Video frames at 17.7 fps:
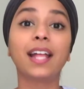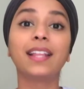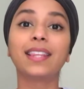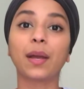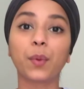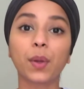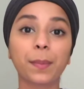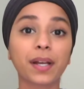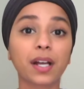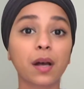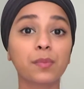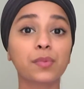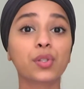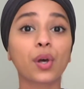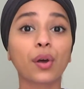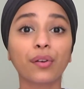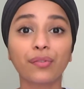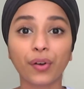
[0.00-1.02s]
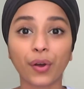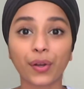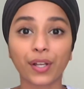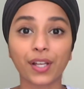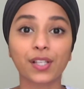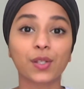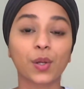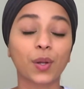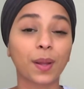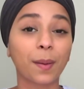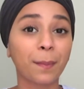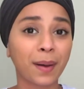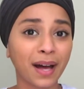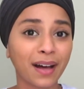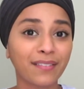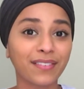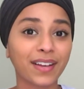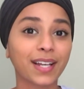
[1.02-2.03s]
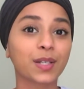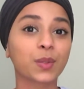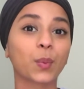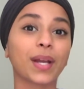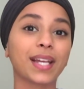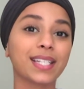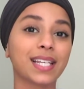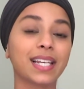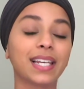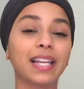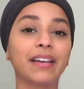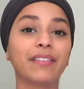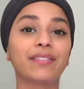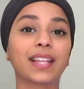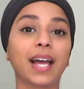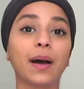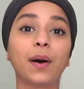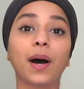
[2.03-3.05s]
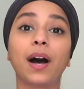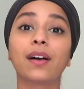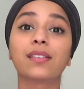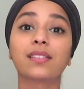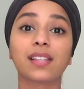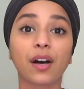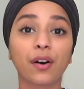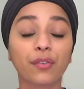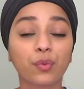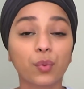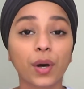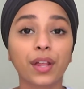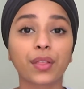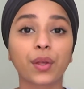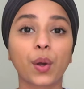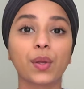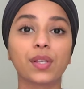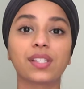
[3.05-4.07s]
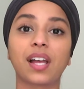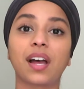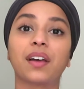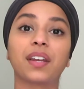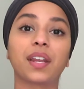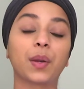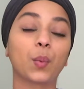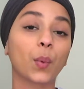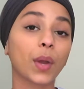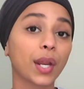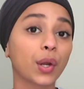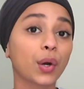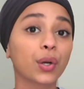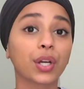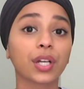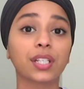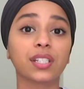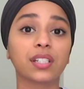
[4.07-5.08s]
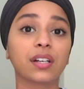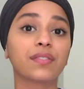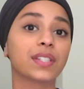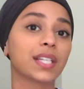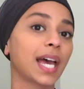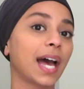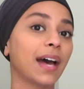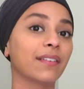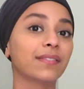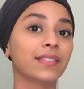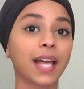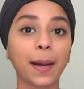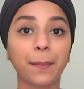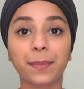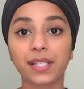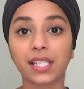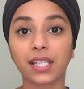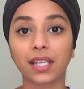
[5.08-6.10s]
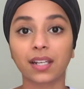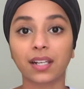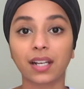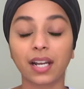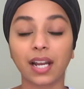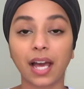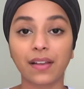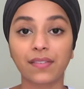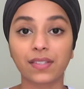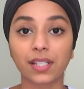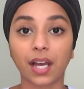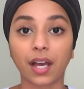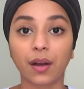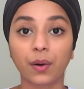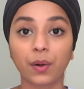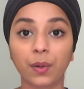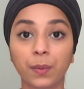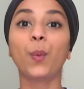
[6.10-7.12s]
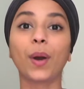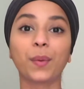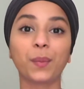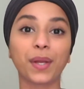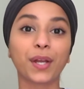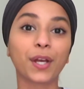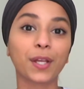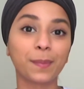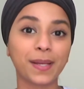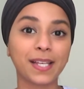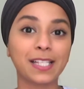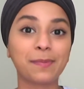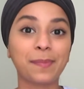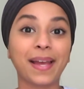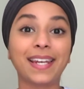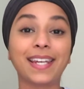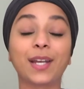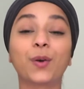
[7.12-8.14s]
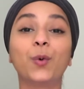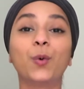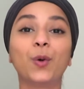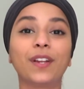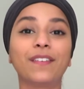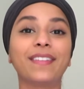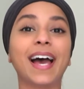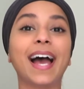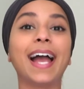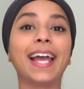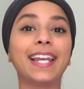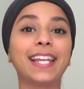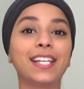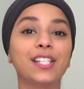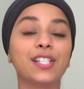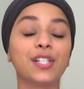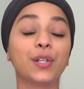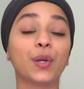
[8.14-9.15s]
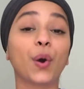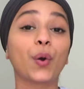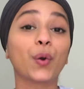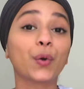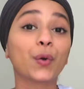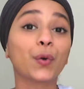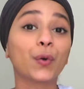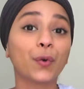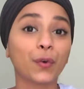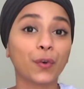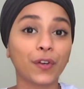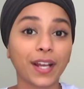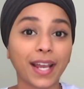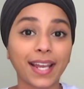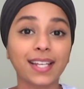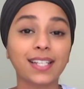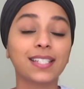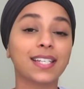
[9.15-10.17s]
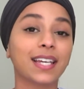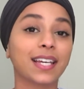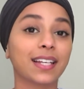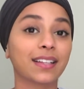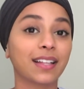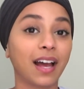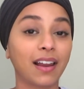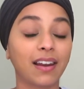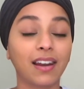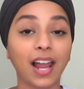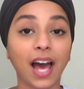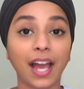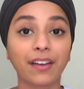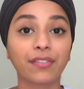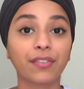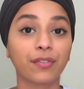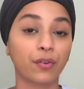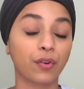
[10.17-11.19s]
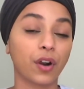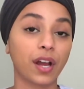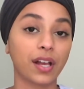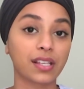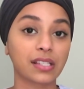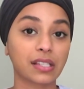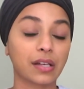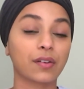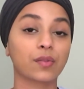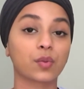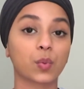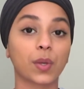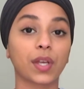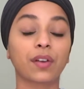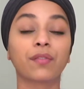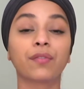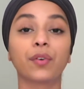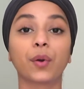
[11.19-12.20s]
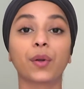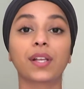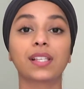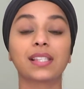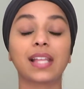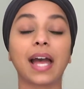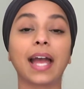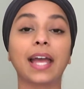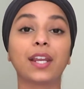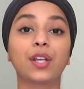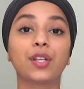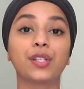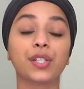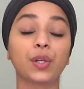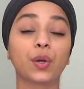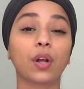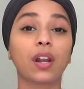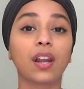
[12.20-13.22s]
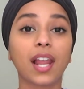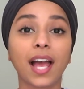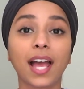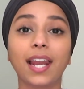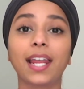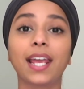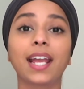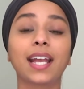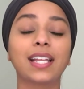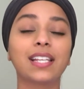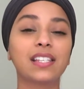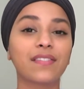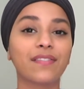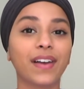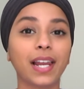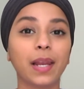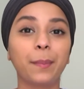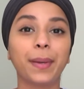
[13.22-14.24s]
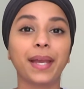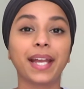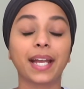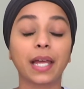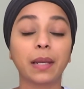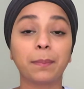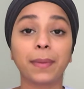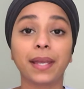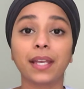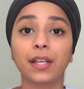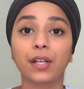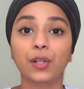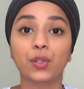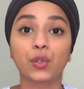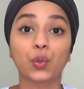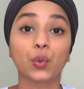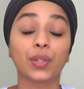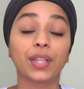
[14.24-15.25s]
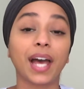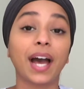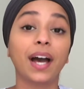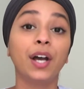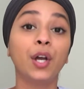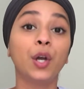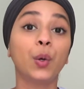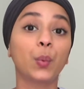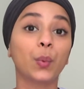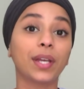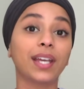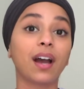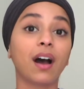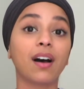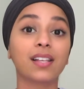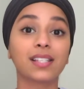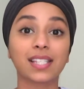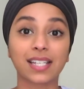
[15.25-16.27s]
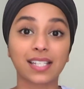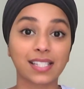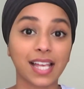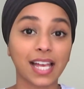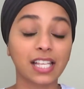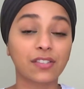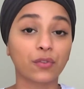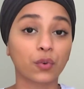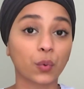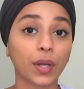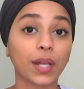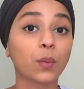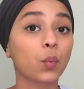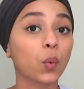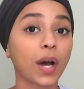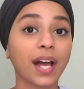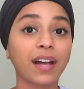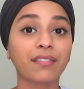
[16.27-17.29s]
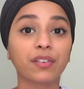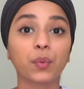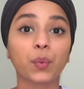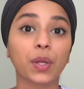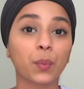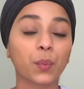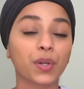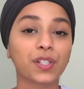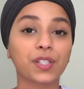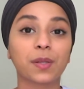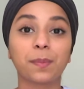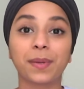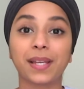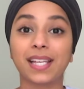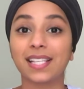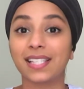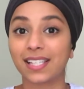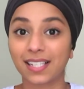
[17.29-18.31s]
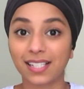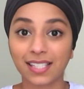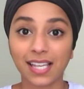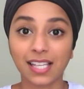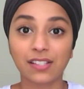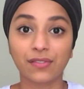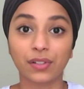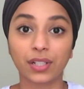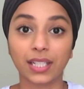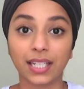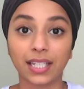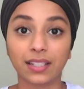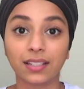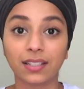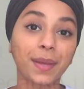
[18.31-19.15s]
Then we become so focused on a perfect way to live that our self-worth goes down and we're not good enough to have that particular lifestyle, when we could be spending all of that energy on creating that life for ourselves. We can focus that energy on learning and developing and making sure that we are successful in whatever we want to be successful in.